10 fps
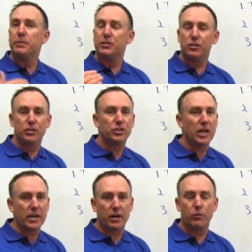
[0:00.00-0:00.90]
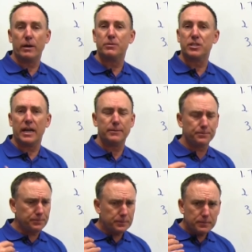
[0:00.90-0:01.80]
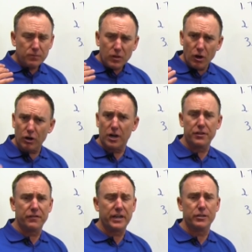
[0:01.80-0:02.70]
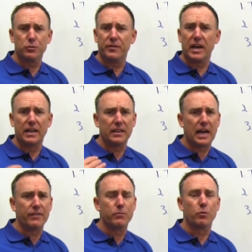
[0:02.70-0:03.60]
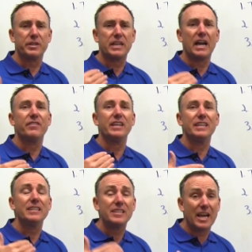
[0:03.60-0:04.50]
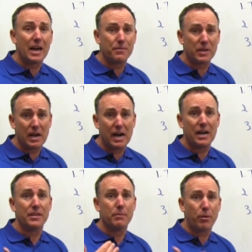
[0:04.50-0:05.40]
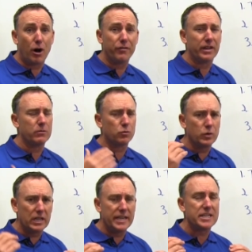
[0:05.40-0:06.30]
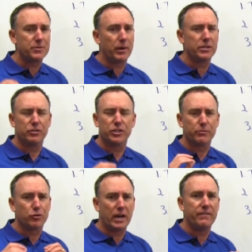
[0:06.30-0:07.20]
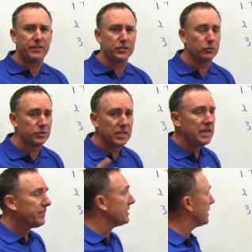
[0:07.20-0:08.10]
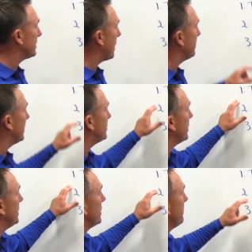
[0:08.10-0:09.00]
be sure to check out our website. Our other videos, we've got a lot of them where we dive in depth on the ball flight and really explain it to you, some great visuals, things like that. But let's get into